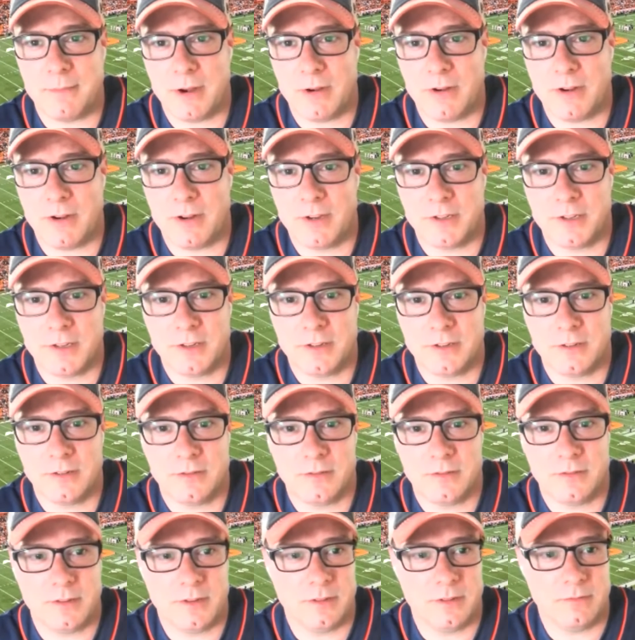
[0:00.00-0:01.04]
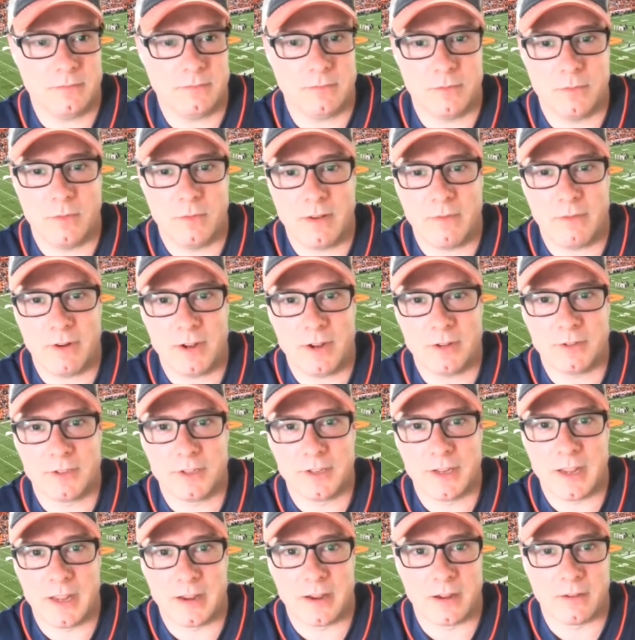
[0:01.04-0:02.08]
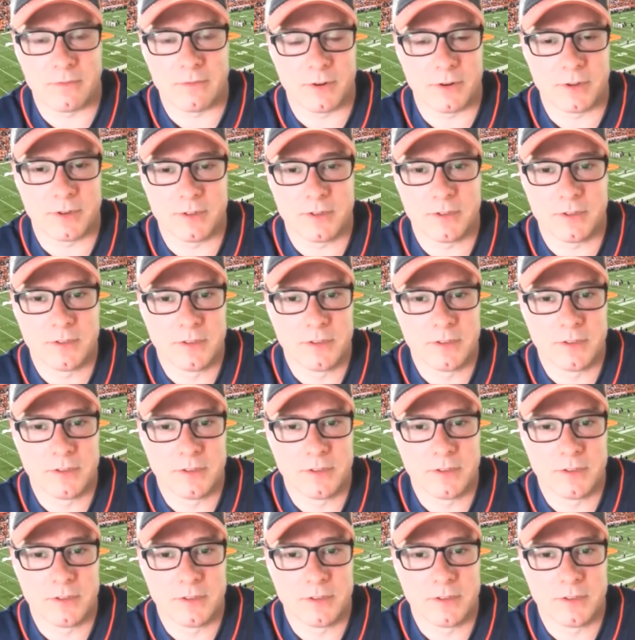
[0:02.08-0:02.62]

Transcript: Mary's and whoever else in that conference.